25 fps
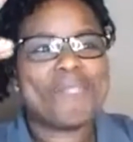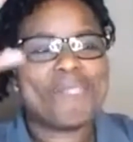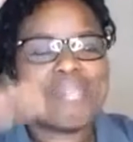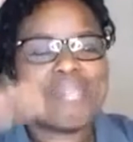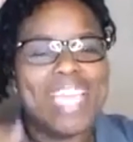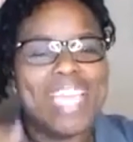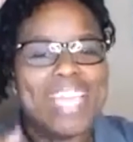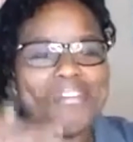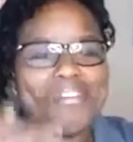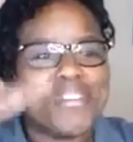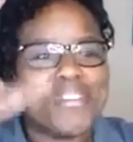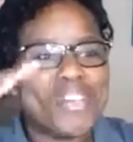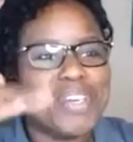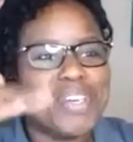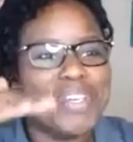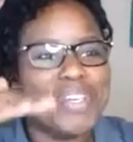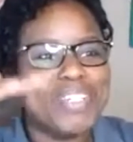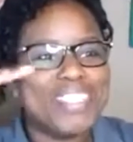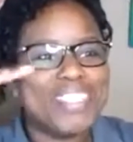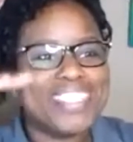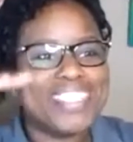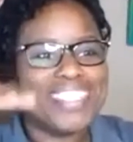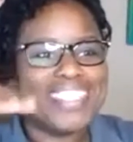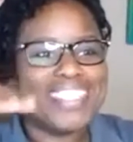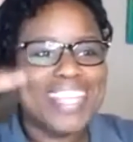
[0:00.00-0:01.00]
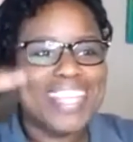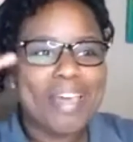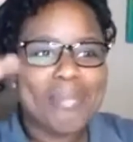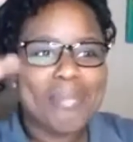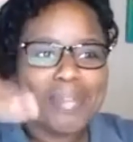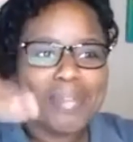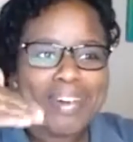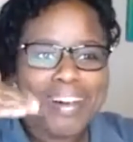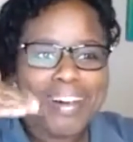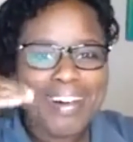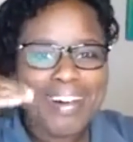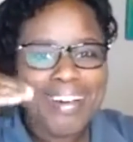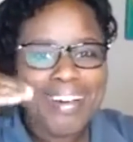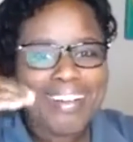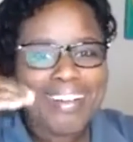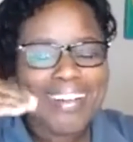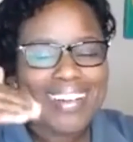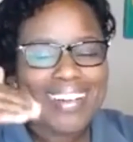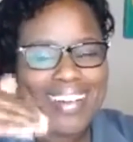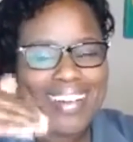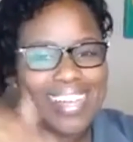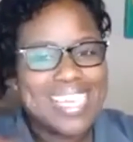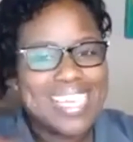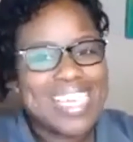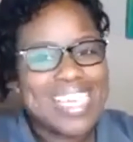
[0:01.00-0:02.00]
If you use your debit card,
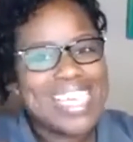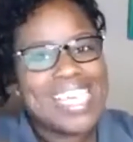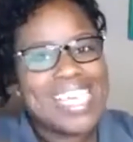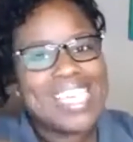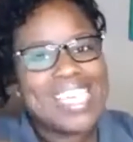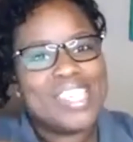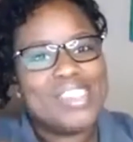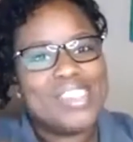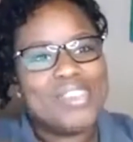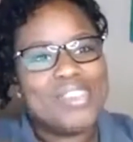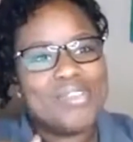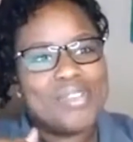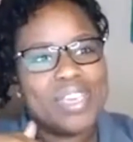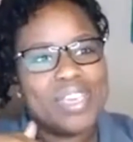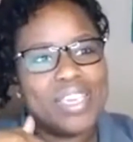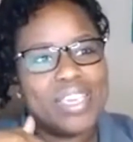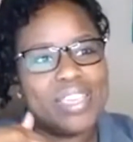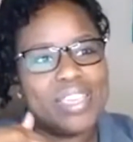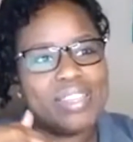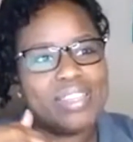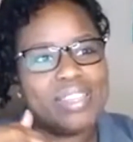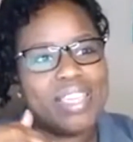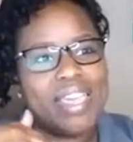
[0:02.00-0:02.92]
you can,